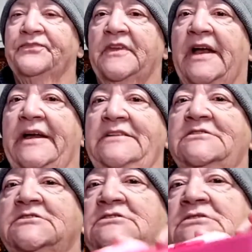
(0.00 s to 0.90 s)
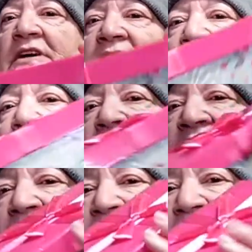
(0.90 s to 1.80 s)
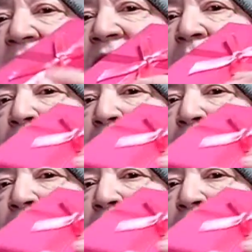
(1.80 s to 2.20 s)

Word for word: Okay. And it comes in this lovely